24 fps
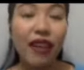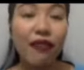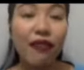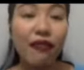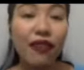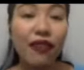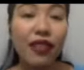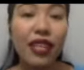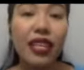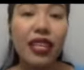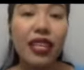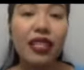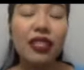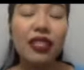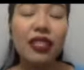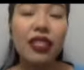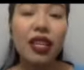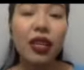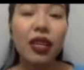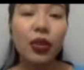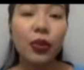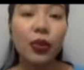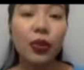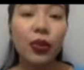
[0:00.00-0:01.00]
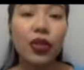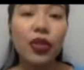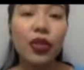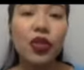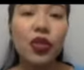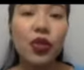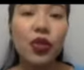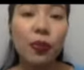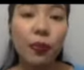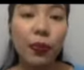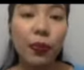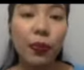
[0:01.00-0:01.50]
evidence that would
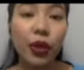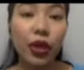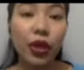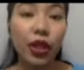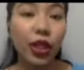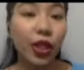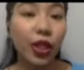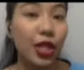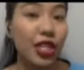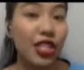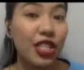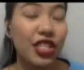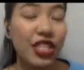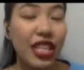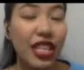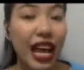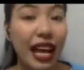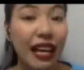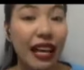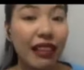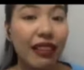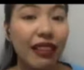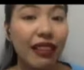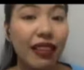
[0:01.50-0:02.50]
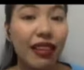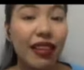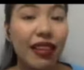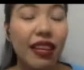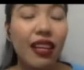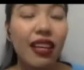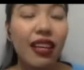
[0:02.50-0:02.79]
support your stand,